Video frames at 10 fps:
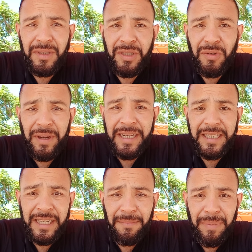do
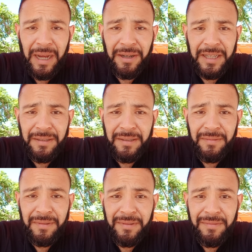anything about it,
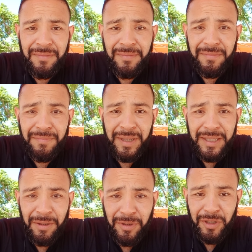
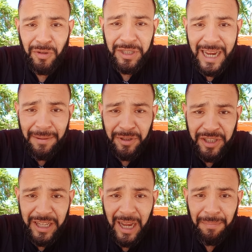but there was no time to
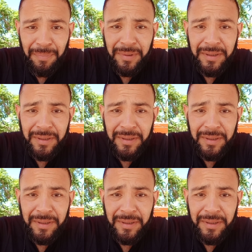stop.